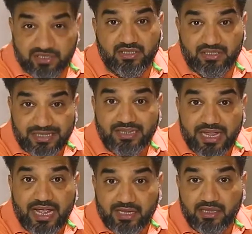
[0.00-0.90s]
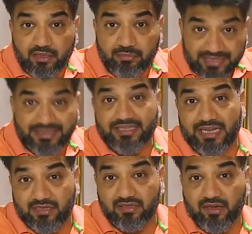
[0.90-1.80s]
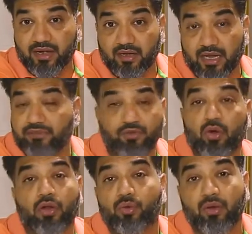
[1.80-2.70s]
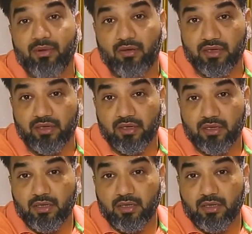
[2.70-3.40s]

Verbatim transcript: which is still there in the basics actually, right? And we all know about it.